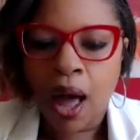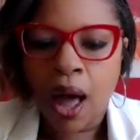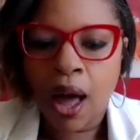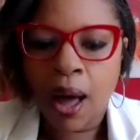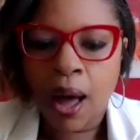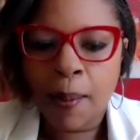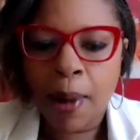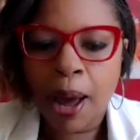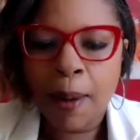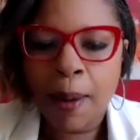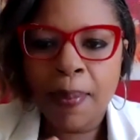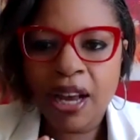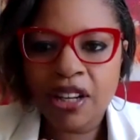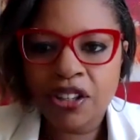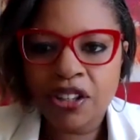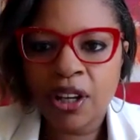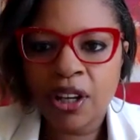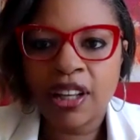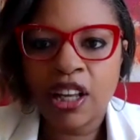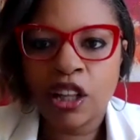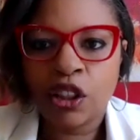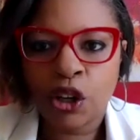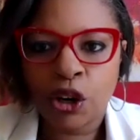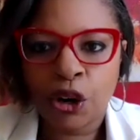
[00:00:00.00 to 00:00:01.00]
I
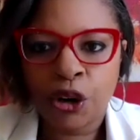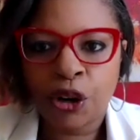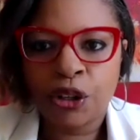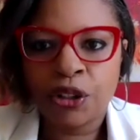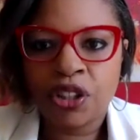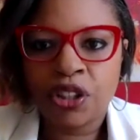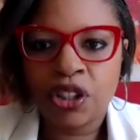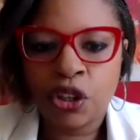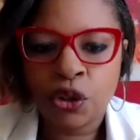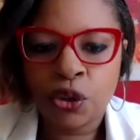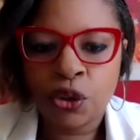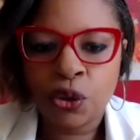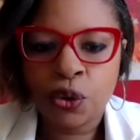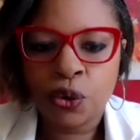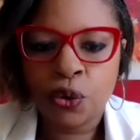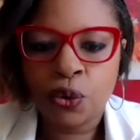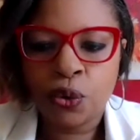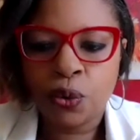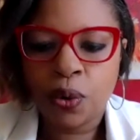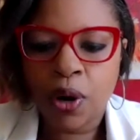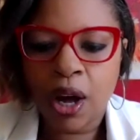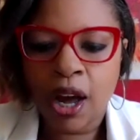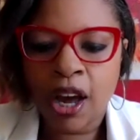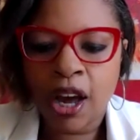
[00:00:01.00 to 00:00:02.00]
basically learned
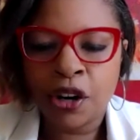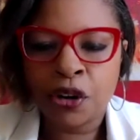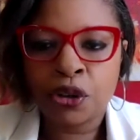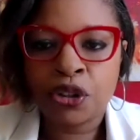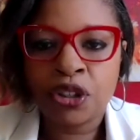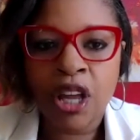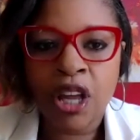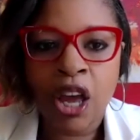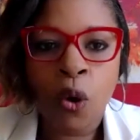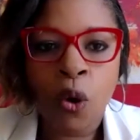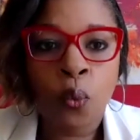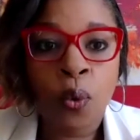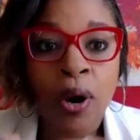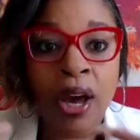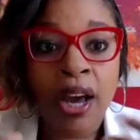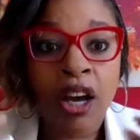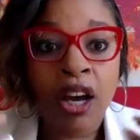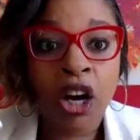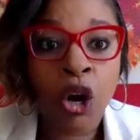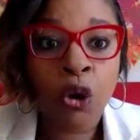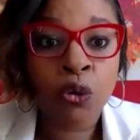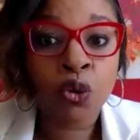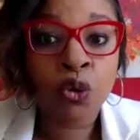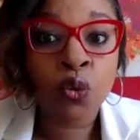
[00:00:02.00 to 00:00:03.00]
to understand
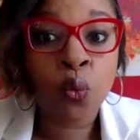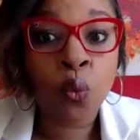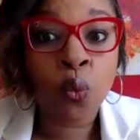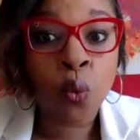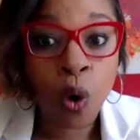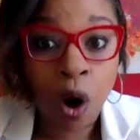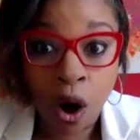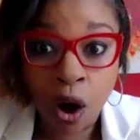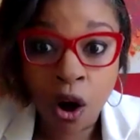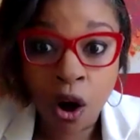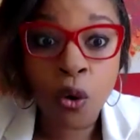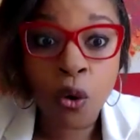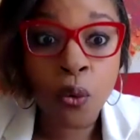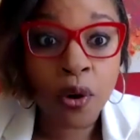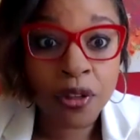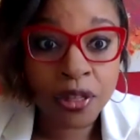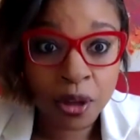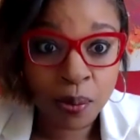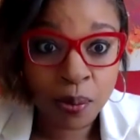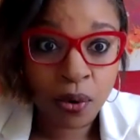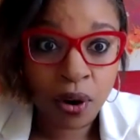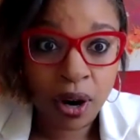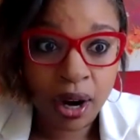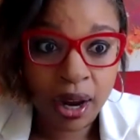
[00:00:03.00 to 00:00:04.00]
what goes wrong with
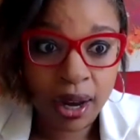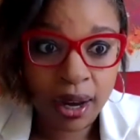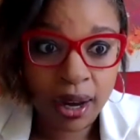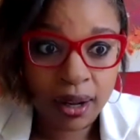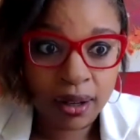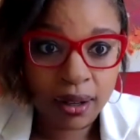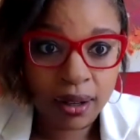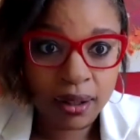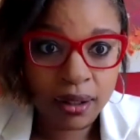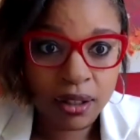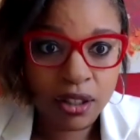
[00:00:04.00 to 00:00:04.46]
the brain.